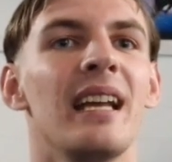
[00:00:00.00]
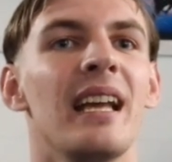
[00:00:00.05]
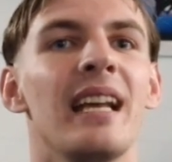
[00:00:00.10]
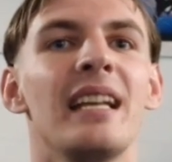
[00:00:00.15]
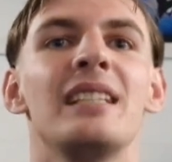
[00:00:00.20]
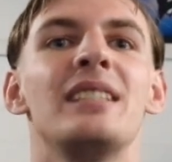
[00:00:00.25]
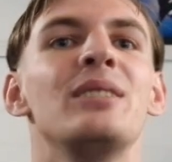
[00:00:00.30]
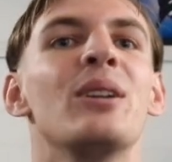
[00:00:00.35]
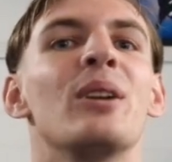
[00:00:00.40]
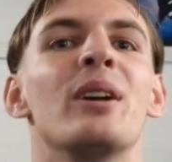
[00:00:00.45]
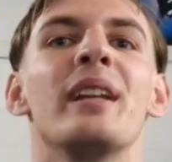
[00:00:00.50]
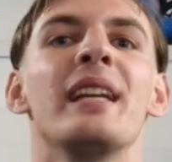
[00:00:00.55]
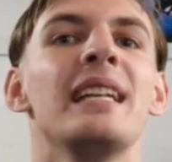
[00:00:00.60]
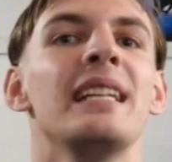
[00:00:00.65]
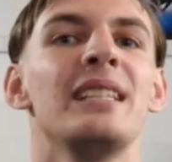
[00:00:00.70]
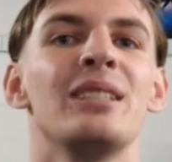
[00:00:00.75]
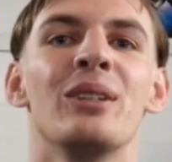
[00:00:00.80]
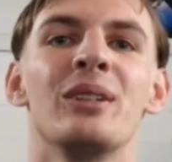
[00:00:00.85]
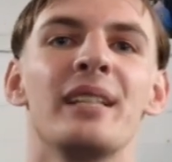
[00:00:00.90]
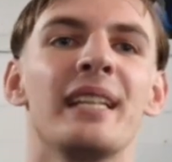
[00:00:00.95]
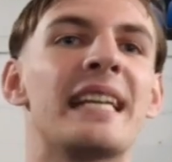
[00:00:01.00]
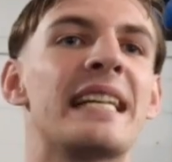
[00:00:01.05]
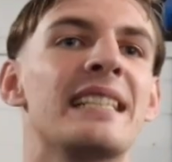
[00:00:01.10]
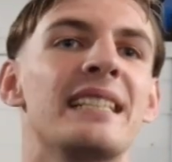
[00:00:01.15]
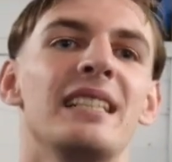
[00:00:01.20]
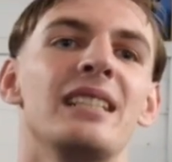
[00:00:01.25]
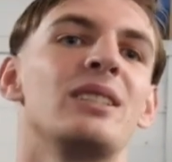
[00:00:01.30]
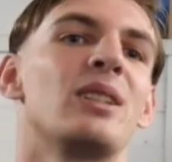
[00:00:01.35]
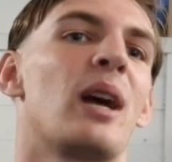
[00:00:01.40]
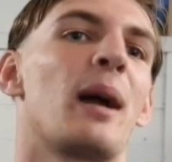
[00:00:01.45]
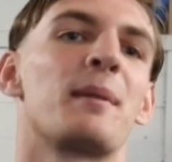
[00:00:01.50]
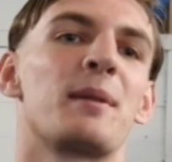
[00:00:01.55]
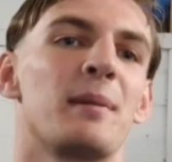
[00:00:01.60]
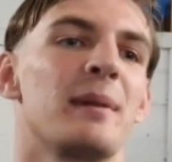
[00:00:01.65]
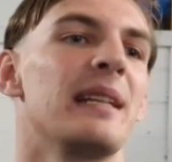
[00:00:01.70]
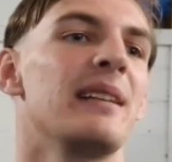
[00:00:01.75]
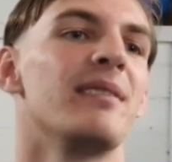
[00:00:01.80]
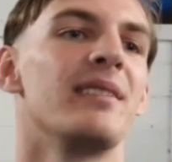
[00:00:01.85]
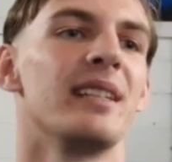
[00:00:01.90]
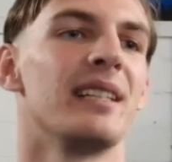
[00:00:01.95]
It's not the easiest time to be
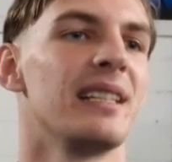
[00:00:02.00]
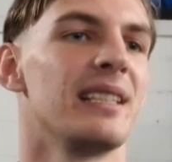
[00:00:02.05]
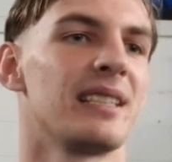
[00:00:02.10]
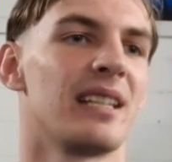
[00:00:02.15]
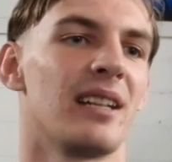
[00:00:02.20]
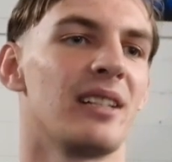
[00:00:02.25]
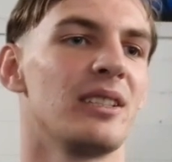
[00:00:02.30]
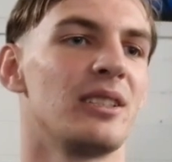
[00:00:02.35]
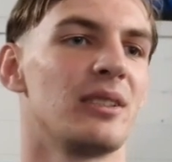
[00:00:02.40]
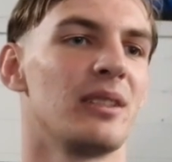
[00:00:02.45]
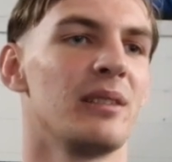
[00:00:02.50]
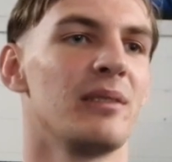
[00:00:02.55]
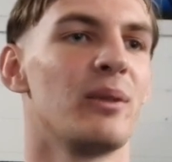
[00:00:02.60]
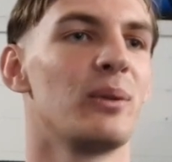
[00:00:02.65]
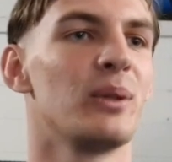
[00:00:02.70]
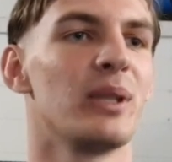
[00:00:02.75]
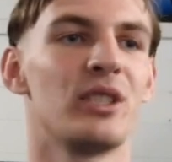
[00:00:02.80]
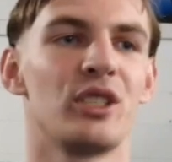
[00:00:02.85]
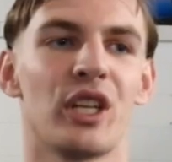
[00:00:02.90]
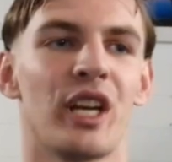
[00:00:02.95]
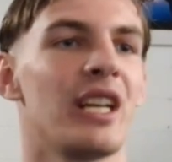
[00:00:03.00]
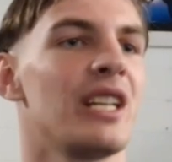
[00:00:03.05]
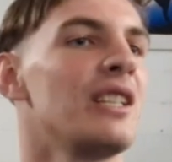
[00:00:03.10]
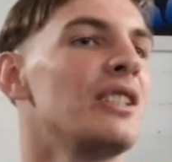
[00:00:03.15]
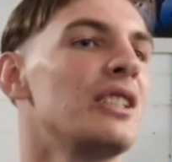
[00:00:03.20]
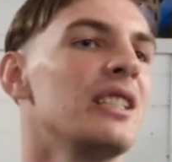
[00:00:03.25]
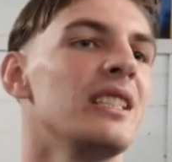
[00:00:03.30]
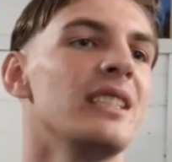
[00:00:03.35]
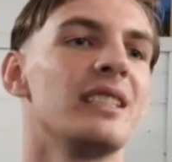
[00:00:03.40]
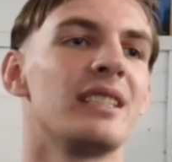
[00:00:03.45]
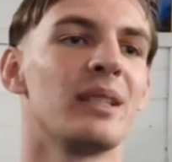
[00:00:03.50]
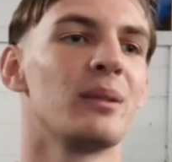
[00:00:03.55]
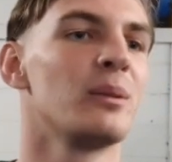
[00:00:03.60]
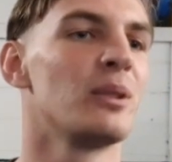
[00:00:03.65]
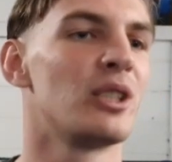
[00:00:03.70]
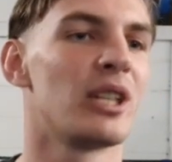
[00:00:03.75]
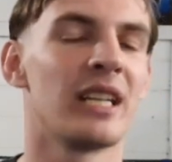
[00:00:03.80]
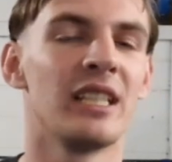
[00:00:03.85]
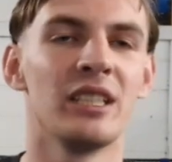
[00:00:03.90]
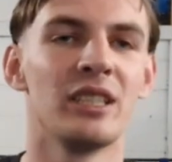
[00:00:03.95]
living in this country with all the changes and all the
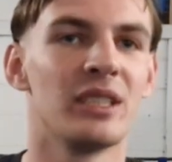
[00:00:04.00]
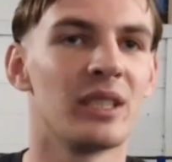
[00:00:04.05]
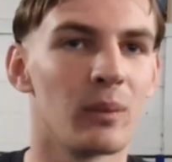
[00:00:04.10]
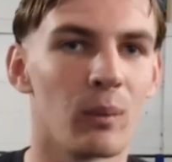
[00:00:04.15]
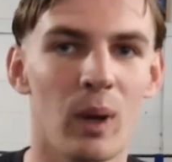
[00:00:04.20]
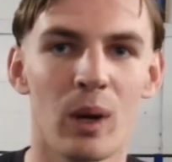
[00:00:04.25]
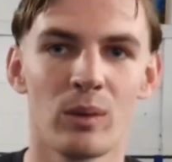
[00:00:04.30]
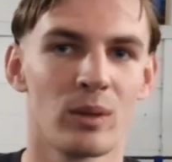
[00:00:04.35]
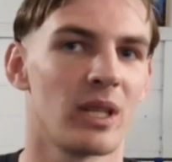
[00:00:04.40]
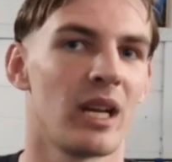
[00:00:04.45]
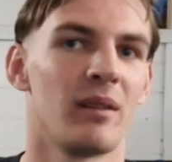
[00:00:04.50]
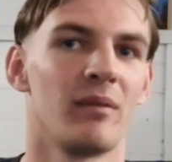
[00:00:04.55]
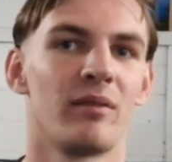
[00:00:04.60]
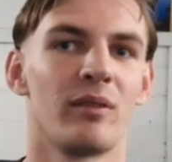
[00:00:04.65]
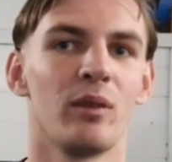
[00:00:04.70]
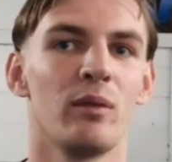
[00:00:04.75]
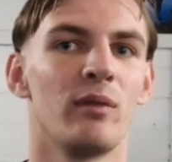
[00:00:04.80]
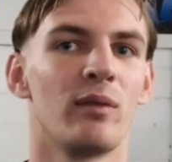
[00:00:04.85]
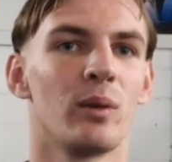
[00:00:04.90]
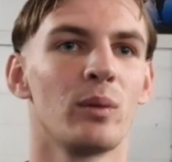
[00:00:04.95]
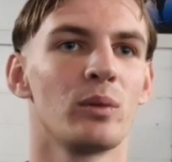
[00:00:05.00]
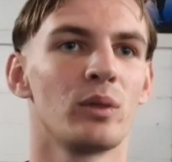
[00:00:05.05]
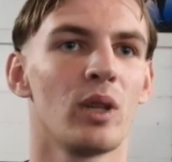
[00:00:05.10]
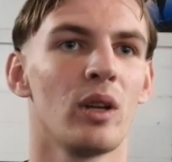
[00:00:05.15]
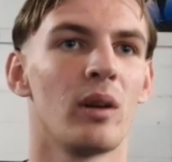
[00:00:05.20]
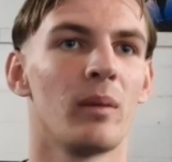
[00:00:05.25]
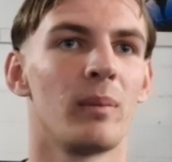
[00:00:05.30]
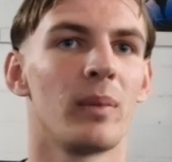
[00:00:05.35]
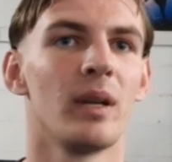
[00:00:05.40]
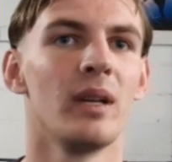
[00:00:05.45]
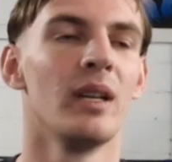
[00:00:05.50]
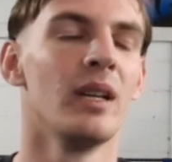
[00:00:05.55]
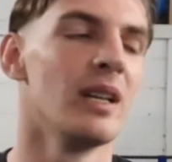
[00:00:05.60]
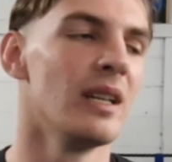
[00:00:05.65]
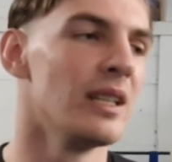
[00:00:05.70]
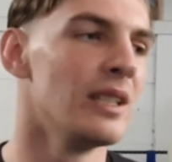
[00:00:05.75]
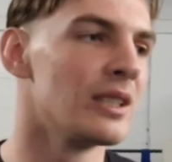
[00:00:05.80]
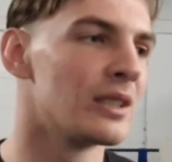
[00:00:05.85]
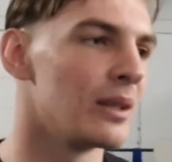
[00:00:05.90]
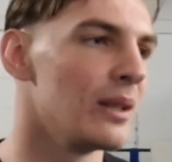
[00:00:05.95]
changes the world's going through, full stop.
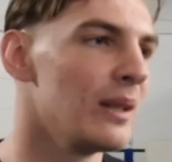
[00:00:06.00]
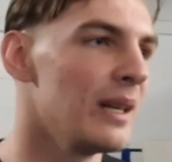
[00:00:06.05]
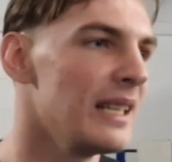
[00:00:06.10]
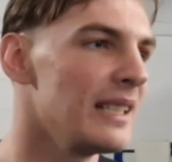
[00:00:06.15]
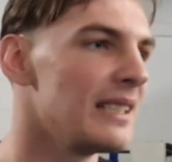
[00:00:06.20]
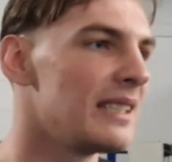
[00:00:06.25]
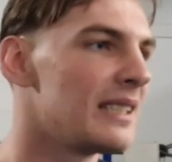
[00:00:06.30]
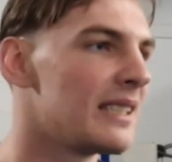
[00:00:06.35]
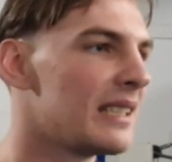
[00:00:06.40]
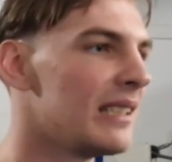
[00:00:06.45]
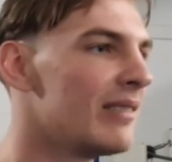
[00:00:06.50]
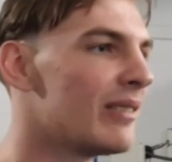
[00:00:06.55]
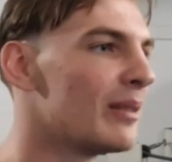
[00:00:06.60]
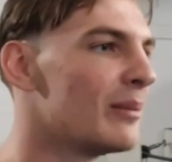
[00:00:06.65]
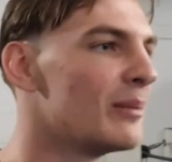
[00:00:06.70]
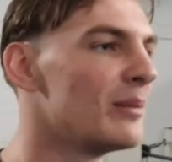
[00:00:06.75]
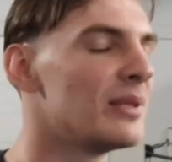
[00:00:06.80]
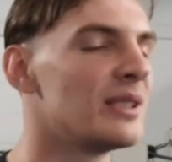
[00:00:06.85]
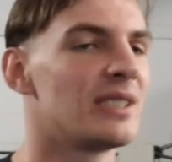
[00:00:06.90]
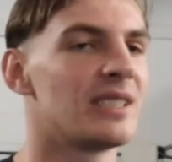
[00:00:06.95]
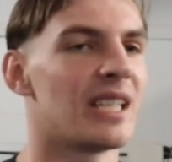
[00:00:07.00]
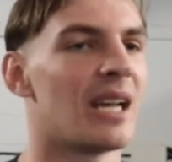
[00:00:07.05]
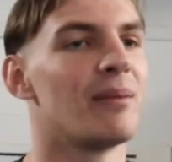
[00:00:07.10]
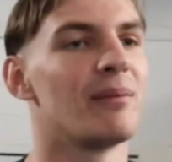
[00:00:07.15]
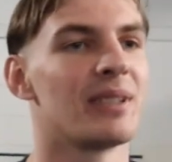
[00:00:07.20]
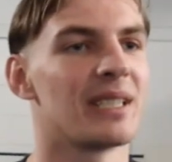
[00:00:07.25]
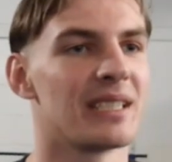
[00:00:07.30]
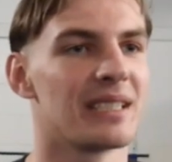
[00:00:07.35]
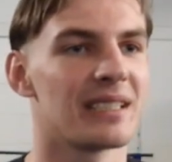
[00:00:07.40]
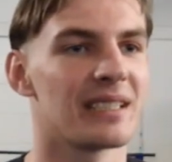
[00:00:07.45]
So let's give them something.